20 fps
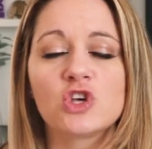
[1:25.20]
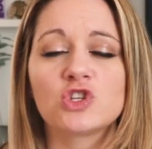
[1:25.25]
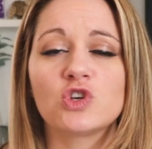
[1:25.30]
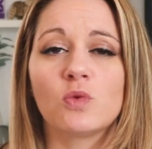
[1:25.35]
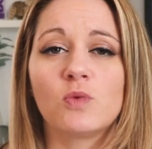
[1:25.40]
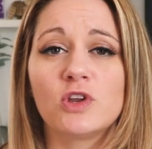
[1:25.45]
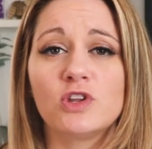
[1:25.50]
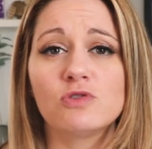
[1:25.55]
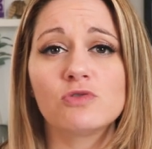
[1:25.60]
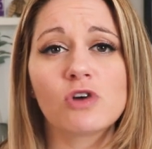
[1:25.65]
So
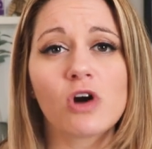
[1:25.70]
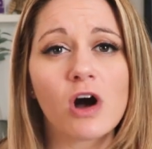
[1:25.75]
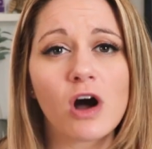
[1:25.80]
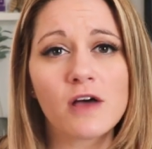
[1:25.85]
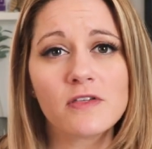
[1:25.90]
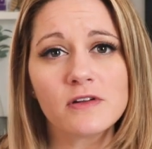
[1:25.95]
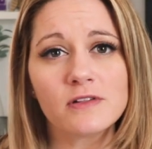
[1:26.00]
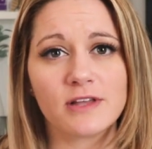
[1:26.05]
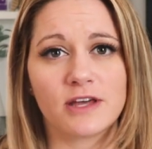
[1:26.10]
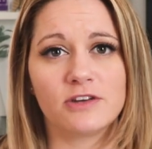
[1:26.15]
when you
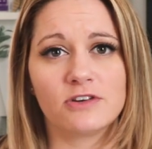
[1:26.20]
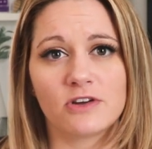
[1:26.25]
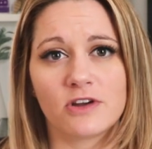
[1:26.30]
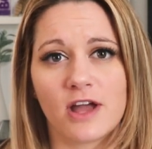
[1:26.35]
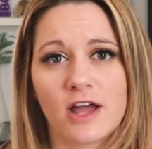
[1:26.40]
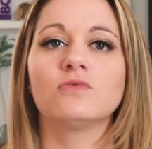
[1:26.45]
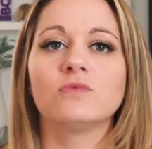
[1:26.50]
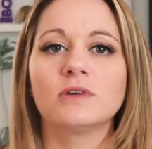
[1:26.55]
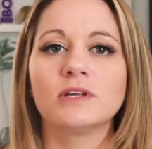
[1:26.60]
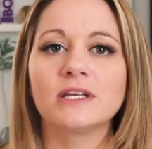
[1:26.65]
call the lender,
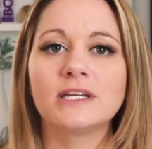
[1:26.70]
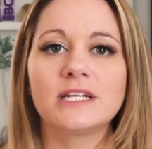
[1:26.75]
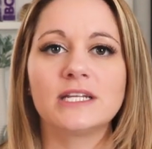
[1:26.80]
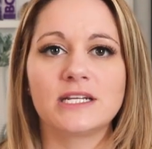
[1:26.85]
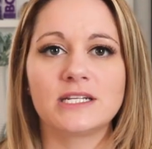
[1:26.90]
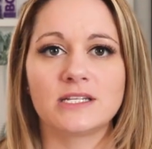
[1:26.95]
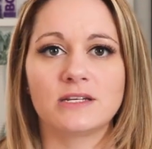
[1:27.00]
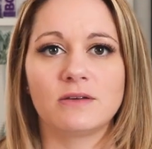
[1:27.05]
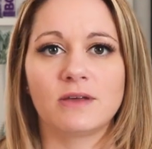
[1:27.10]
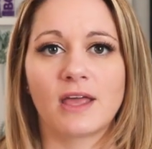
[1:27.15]
you really
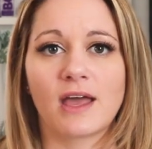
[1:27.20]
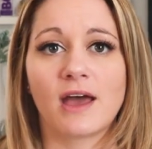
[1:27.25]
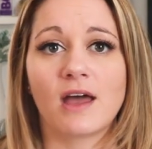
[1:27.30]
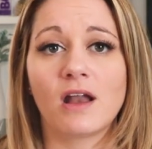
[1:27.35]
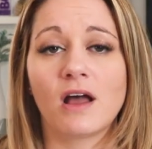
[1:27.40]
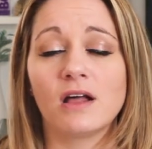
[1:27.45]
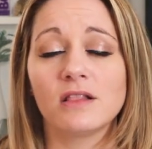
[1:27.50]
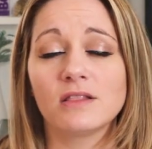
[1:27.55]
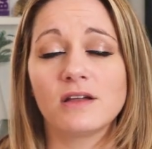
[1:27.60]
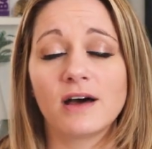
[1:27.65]
need to
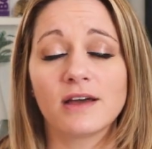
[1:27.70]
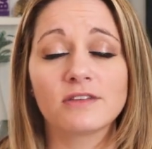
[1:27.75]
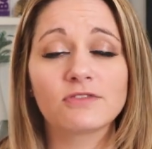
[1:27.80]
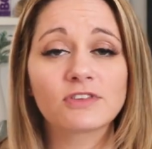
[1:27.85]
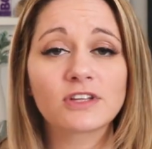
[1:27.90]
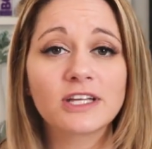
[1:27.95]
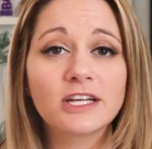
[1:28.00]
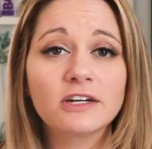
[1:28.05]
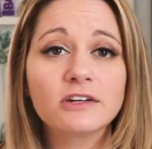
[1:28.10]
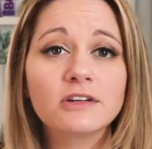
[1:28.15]
get a lot
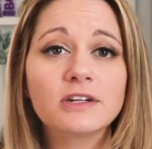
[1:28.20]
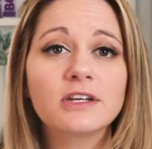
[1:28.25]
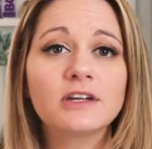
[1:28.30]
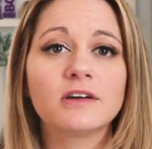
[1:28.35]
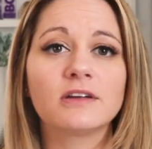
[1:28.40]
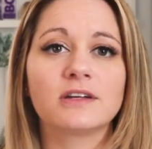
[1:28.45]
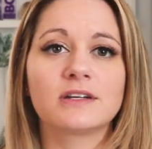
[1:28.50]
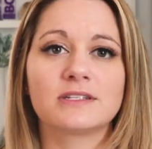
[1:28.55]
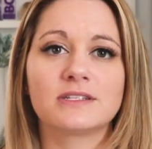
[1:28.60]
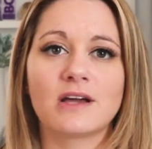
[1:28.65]
of clarity
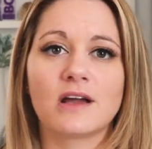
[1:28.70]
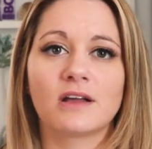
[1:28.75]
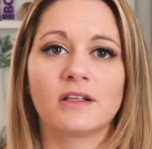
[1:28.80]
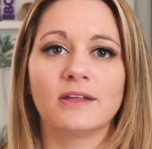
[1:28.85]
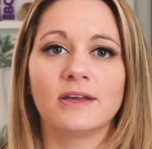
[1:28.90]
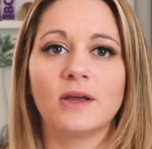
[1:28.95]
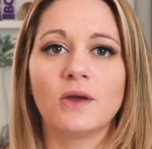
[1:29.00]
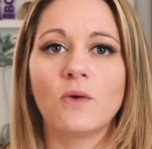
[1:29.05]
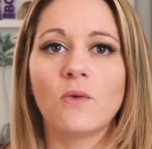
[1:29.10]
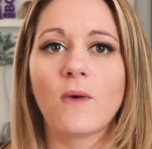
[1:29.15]
on
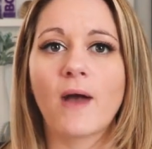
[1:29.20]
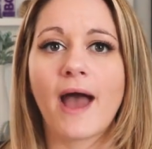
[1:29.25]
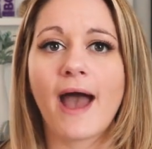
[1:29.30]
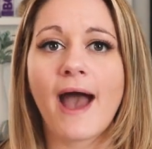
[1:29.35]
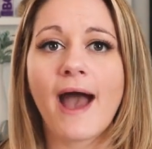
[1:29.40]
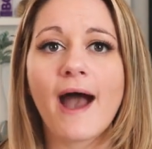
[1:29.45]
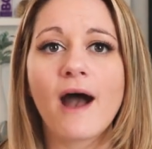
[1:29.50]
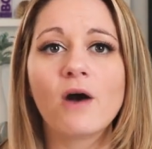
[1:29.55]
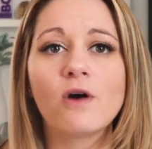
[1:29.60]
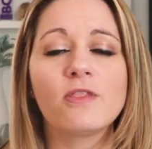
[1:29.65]
exactly
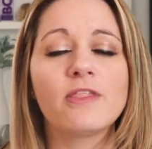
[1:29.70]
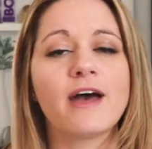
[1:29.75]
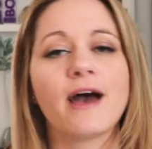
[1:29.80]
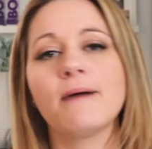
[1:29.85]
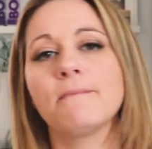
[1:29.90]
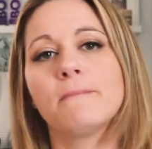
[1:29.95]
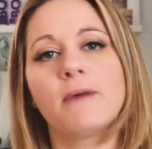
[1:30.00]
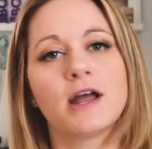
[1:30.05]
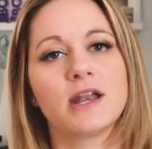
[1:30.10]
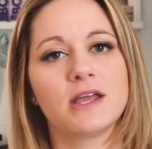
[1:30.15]
how
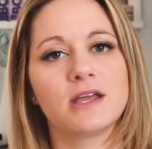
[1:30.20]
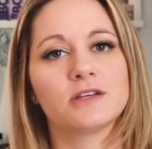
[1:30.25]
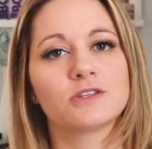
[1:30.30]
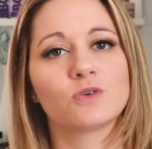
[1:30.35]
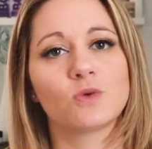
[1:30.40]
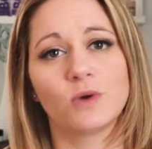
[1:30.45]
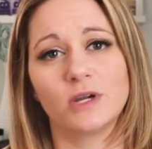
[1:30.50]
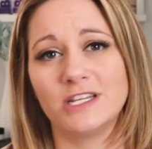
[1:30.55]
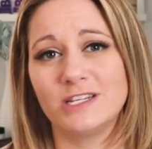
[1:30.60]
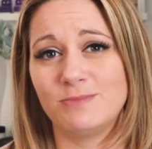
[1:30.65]
that money is
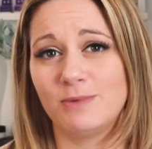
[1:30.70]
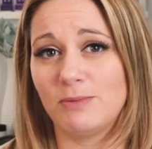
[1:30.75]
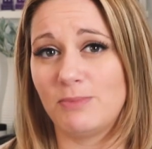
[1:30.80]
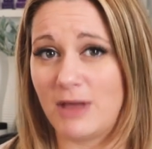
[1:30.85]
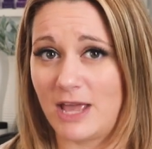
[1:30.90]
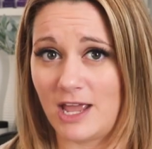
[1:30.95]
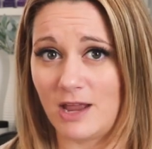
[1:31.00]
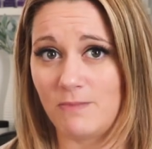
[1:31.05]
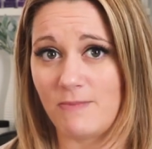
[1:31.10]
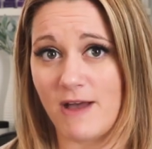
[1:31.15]
going to be
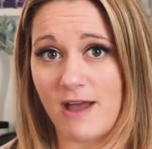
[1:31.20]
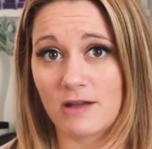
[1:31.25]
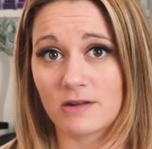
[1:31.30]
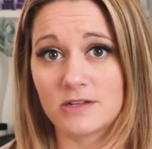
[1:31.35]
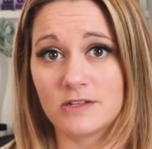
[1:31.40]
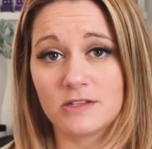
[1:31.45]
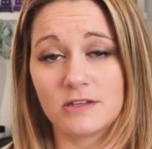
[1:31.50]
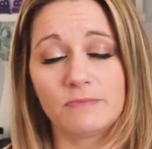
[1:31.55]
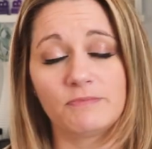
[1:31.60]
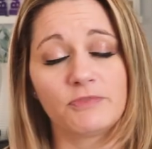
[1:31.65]
paid back
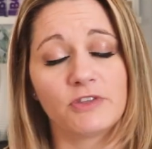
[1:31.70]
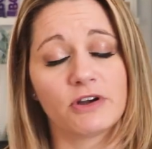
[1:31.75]
to them.